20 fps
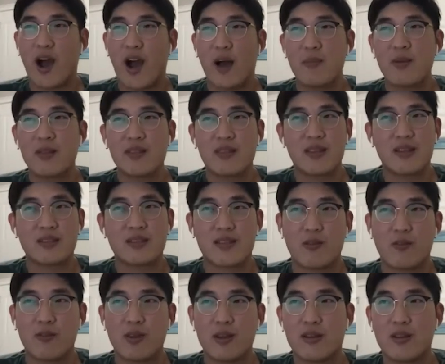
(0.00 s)
of the more common
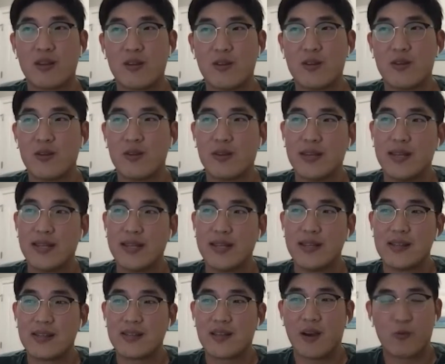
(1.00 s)
things that we do
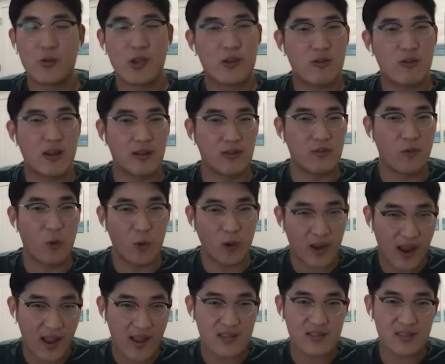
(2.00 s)
is we create
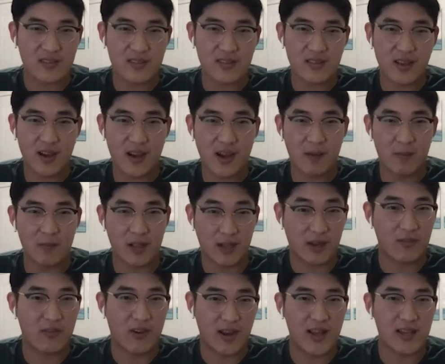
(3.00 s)
forecasts,
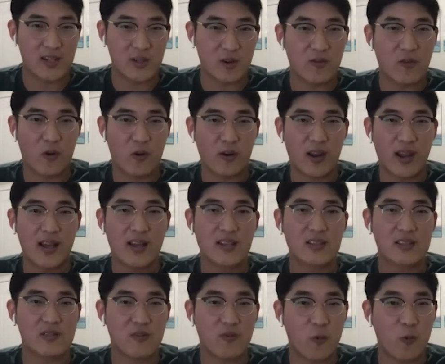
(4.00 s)
like a financial
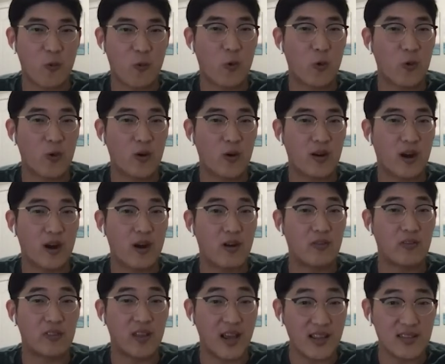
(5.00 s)
forecast for
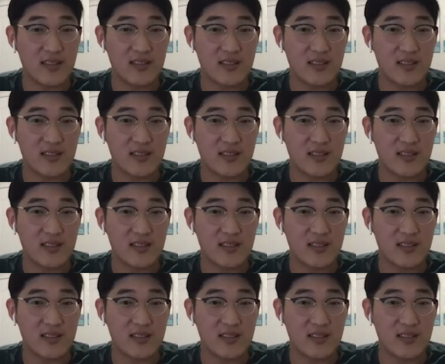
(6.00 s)
our